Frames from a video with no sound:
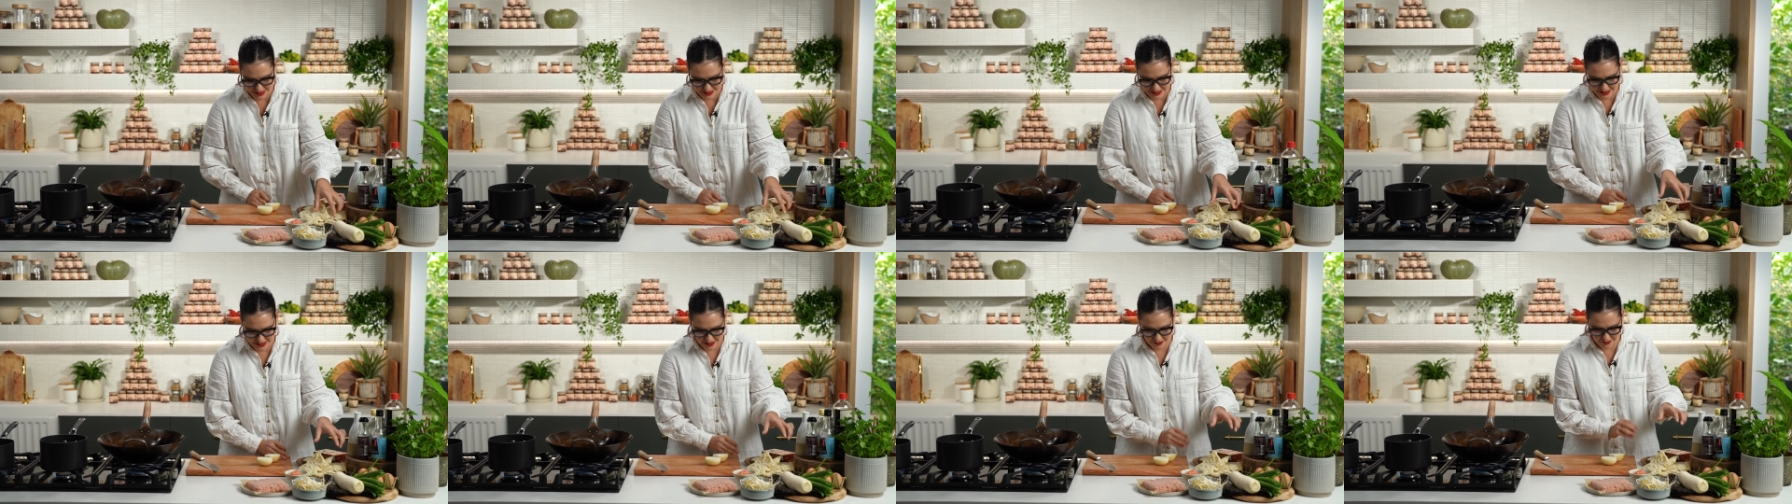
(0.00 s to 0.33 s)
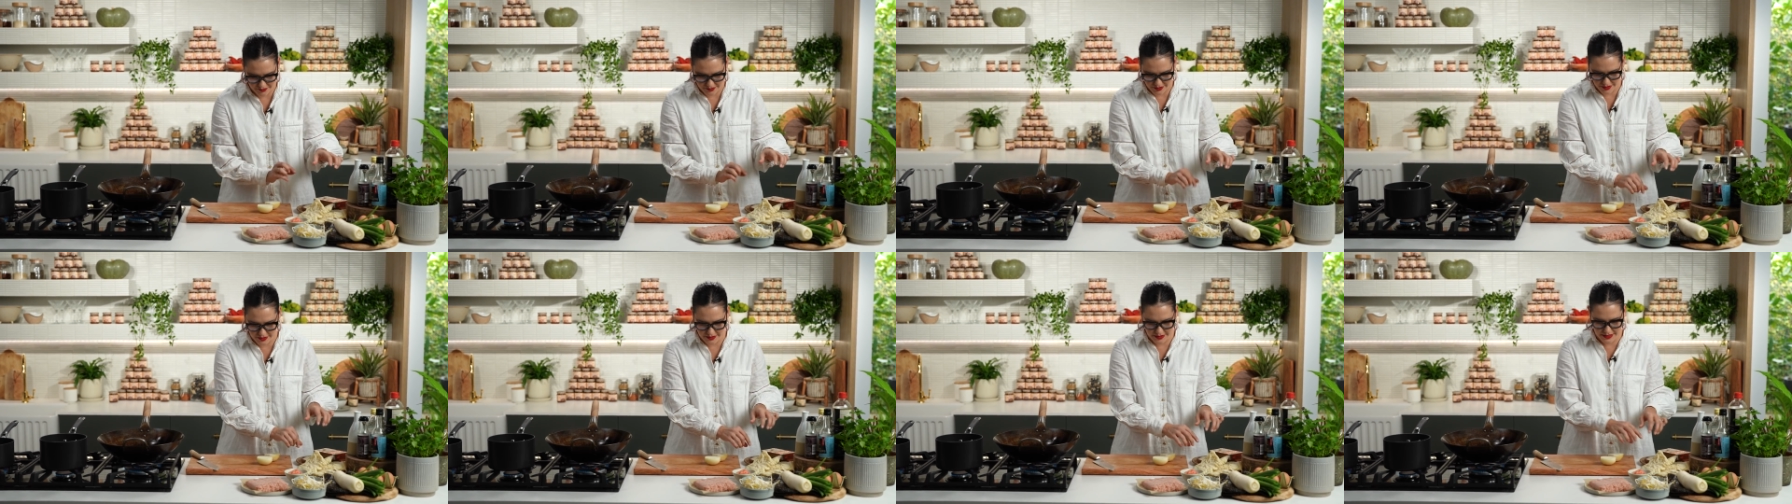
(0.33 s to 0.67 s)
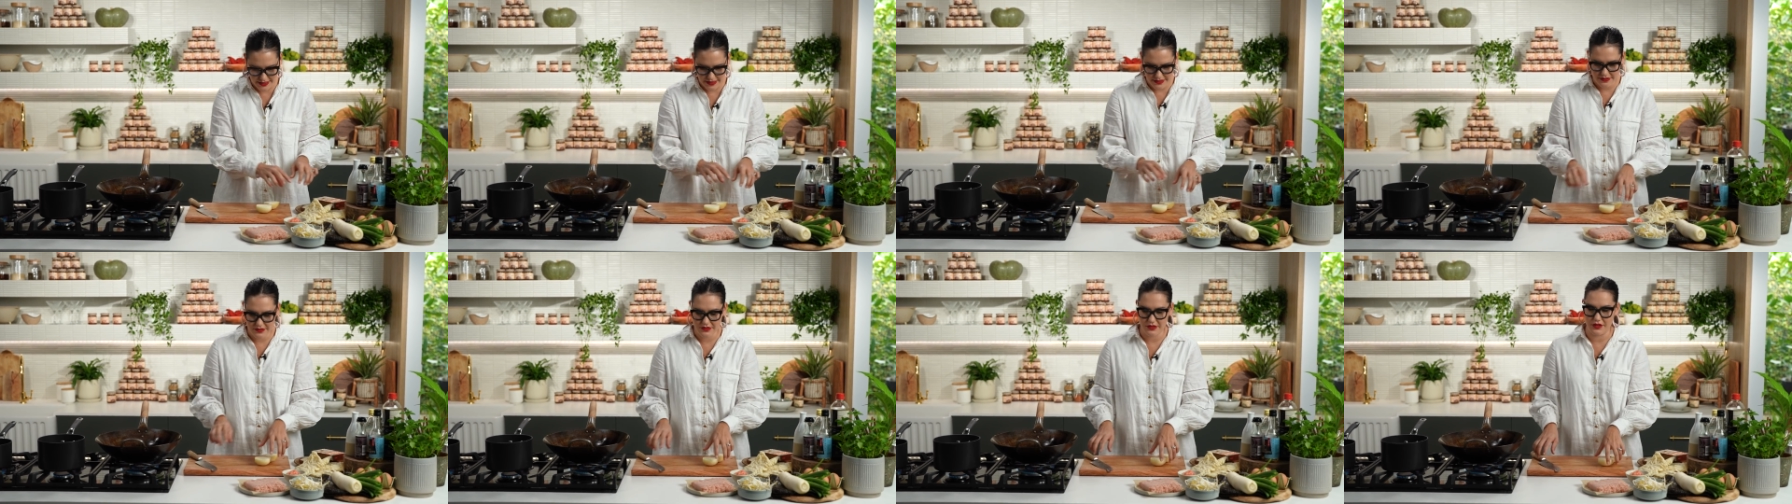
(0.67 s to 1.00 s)

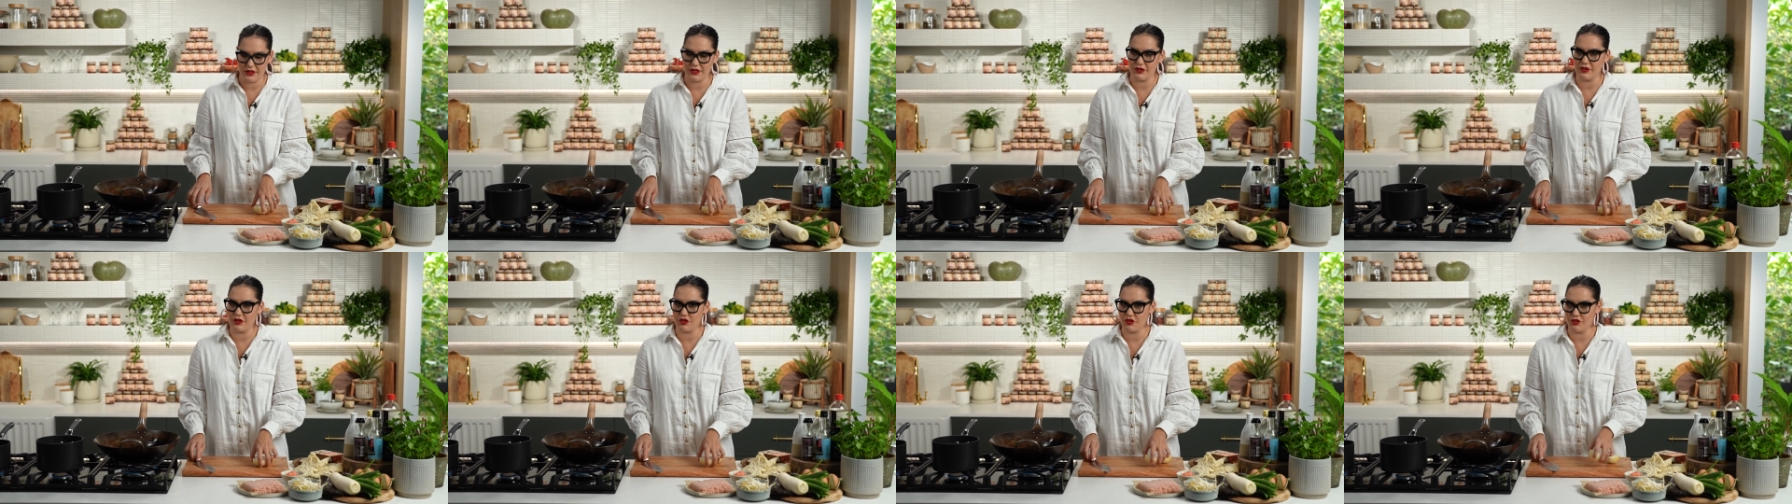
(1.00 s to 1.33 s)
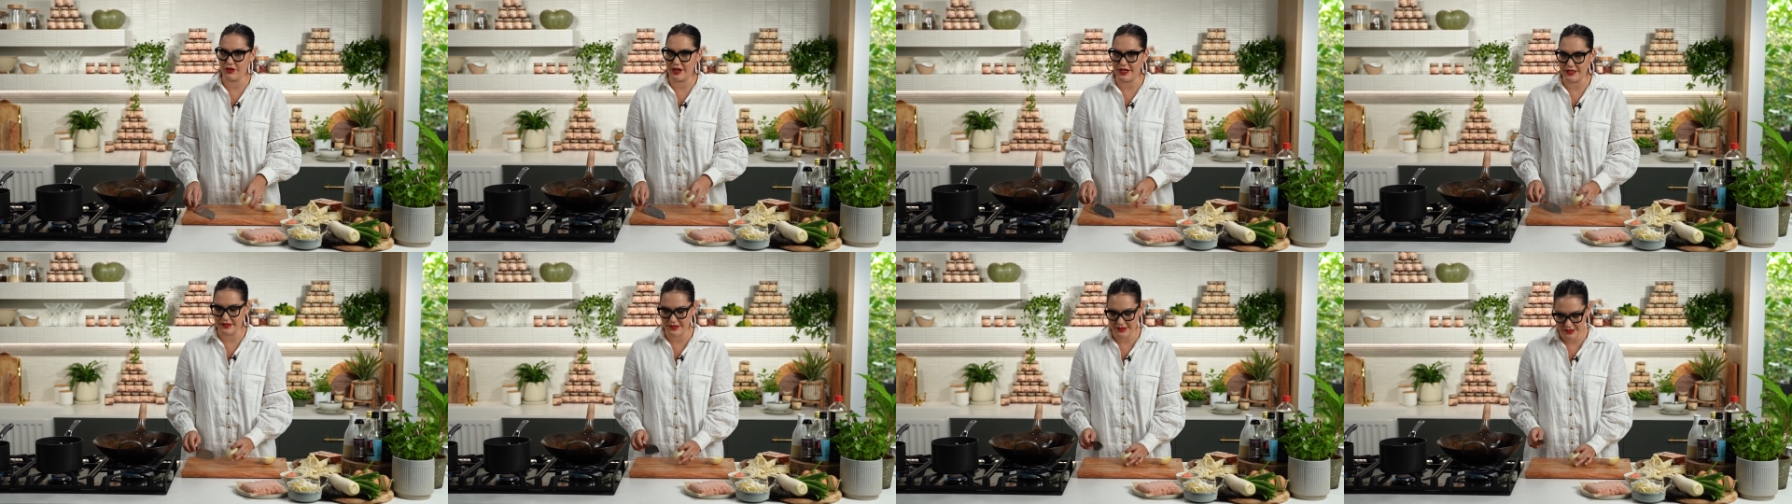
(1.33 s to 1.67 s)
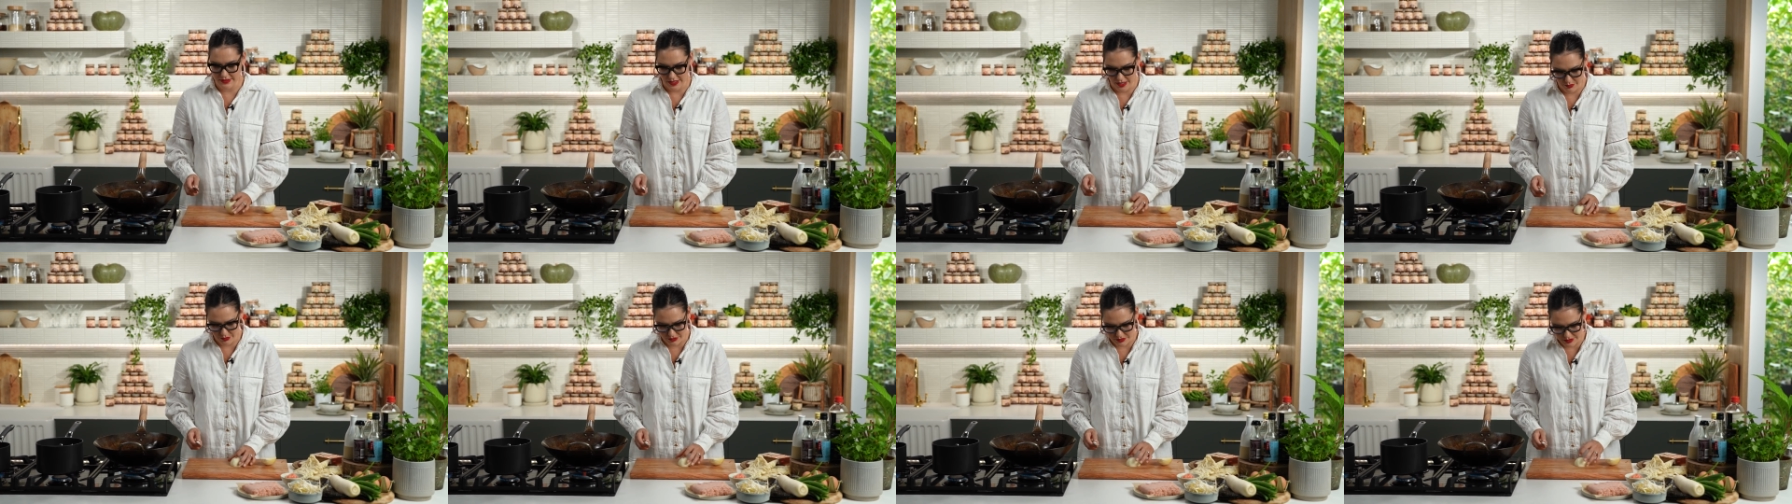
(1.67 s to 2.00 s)
indefinitely. So they're a great
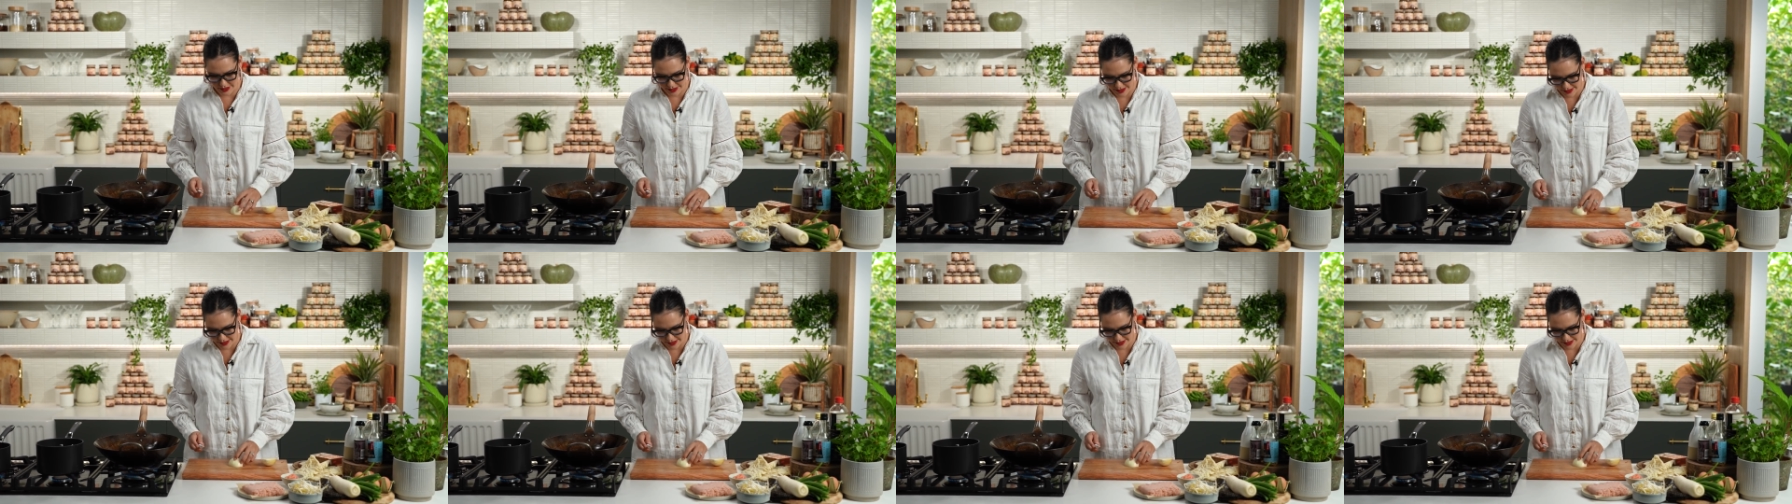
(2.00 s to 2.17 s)
staple to